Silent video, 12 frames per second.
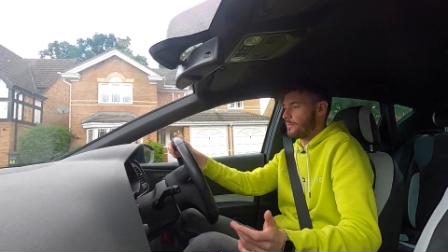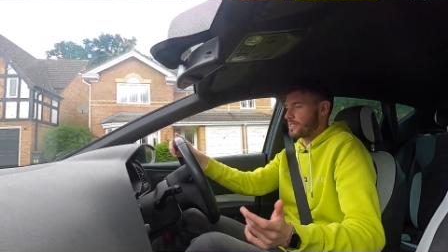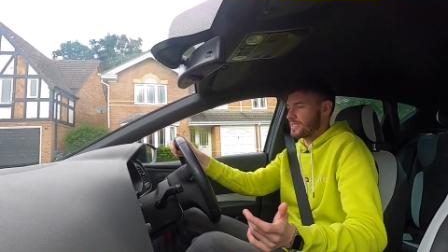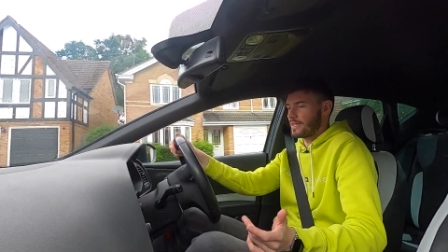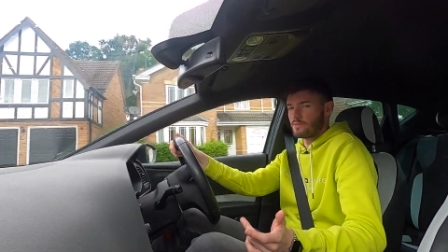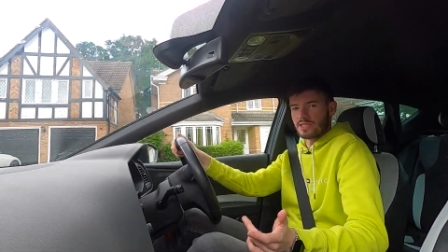I'm
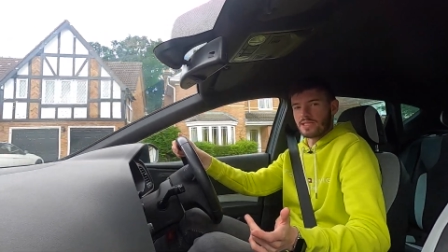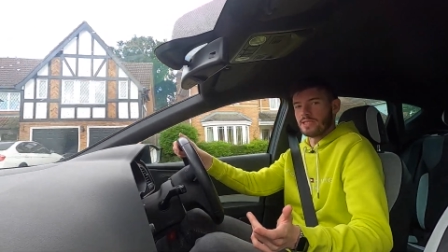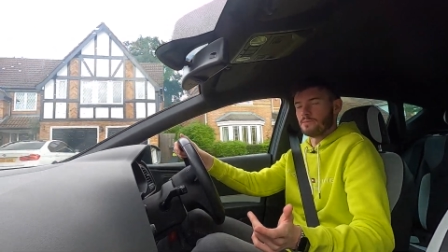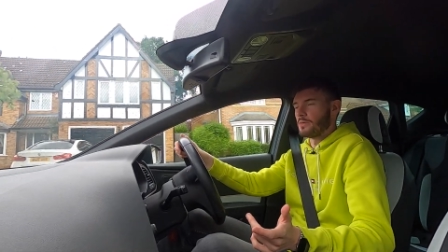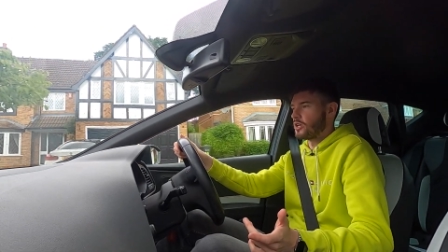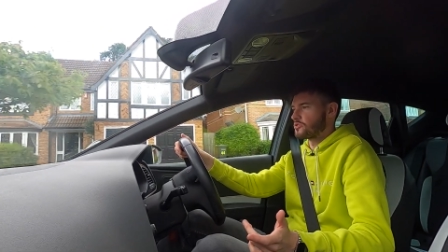at
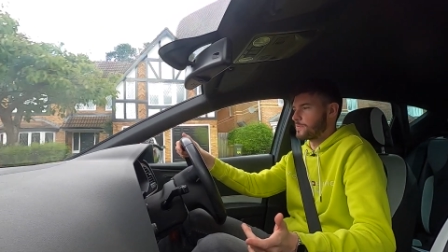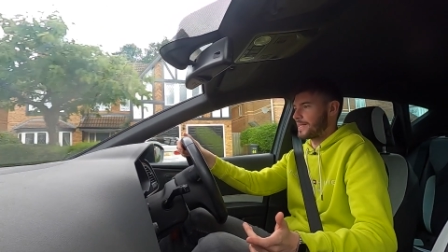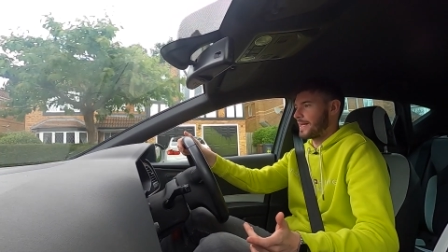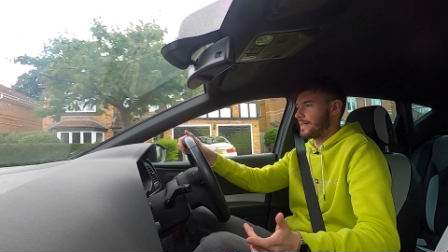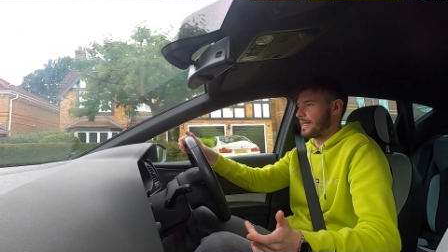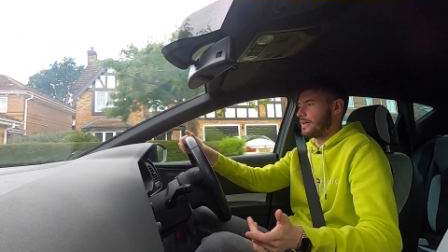seventeen miles per
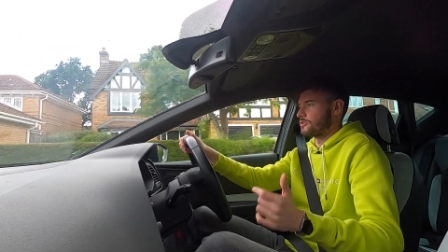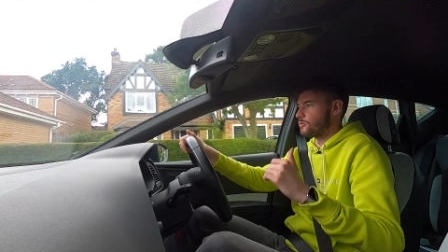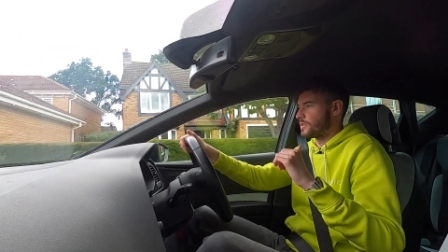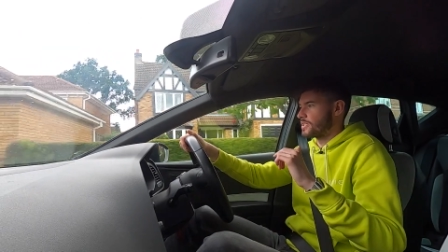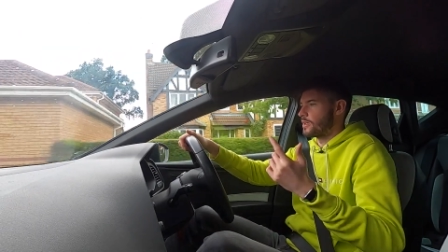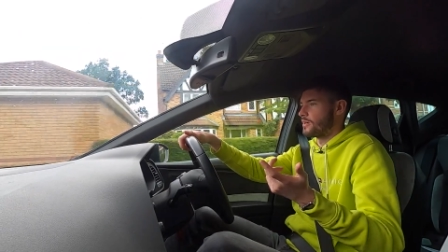gallon now. So
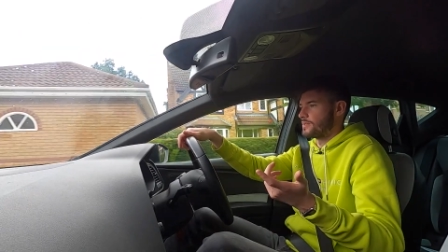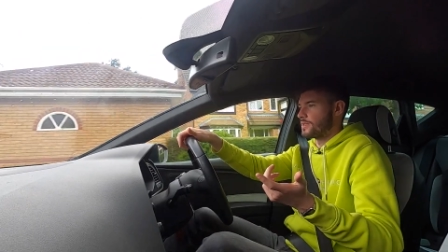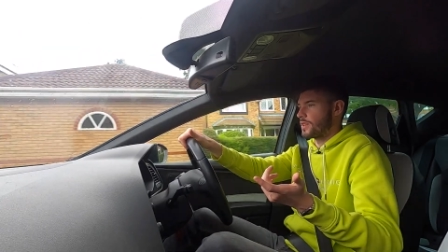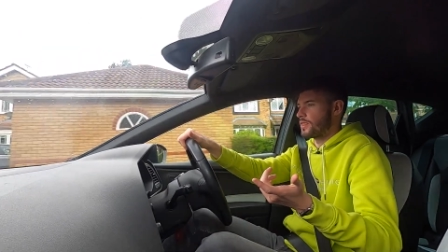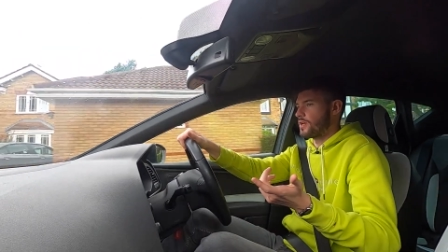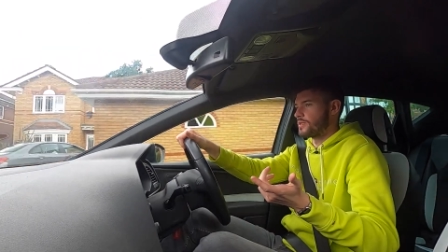we started
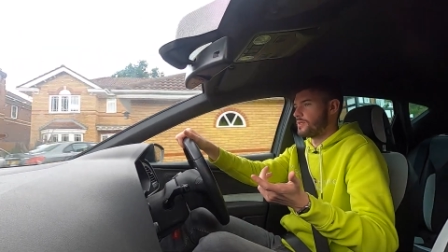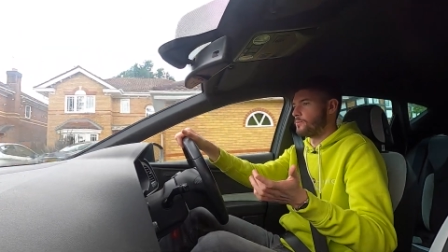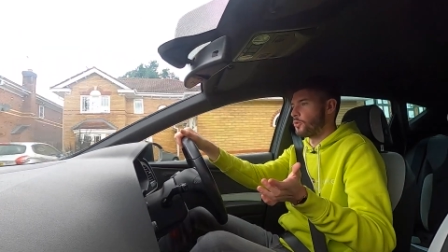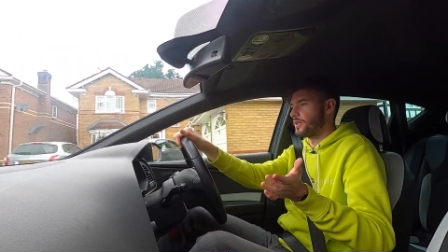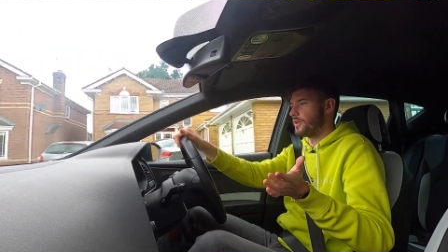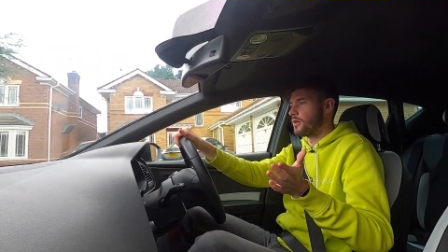at thirteen
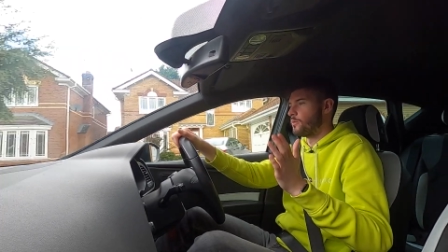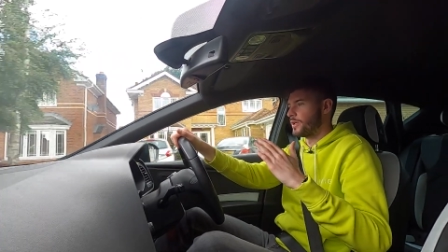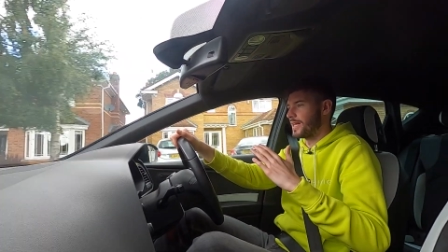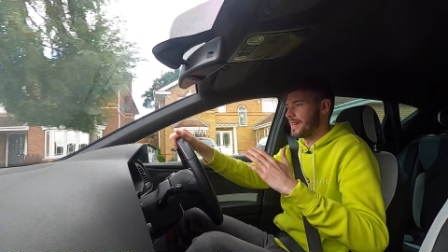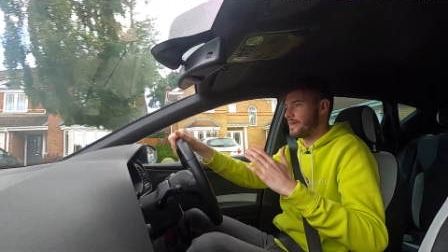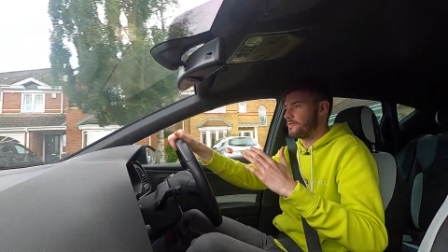point nine
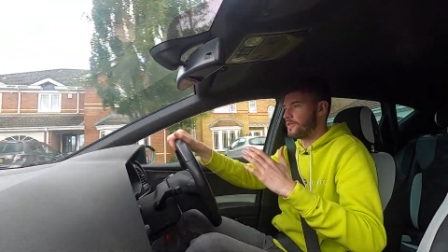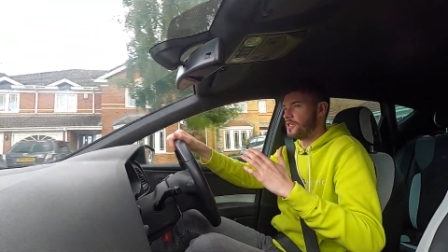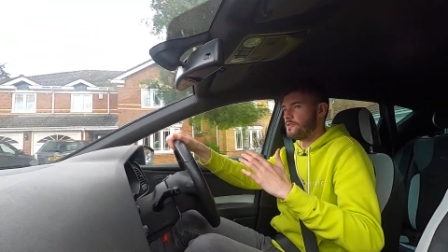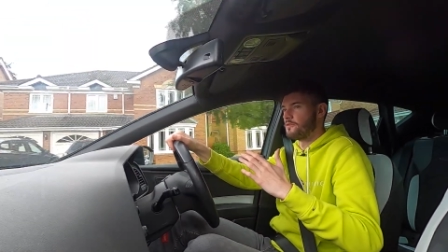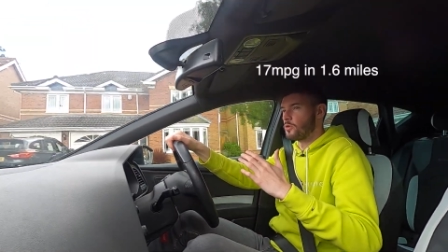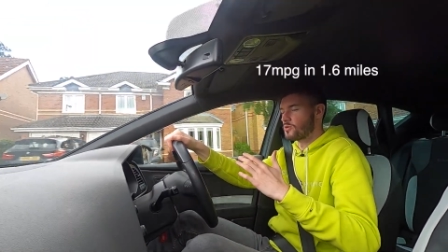when I left
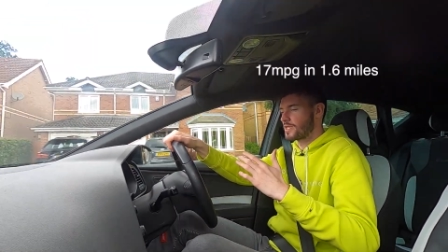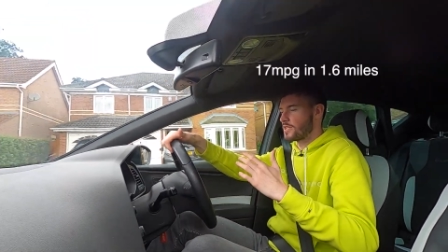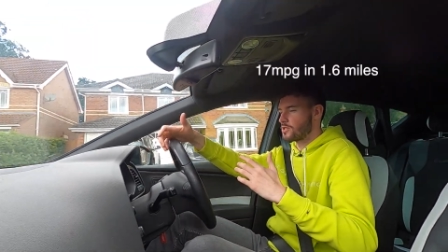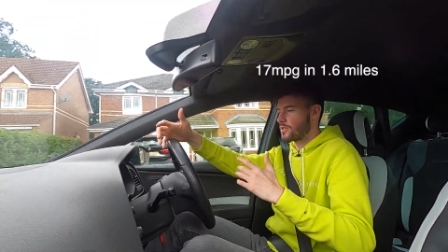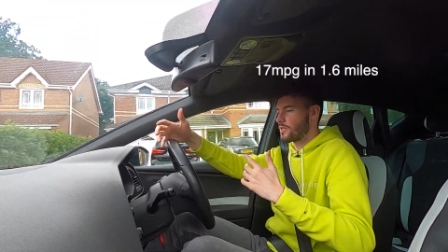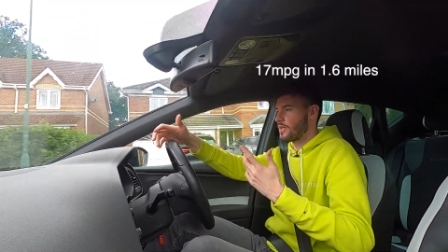the fuel
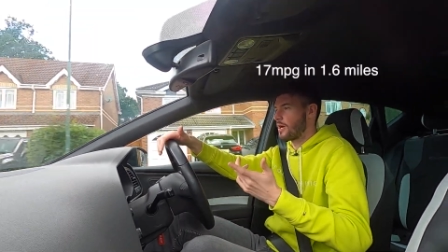station.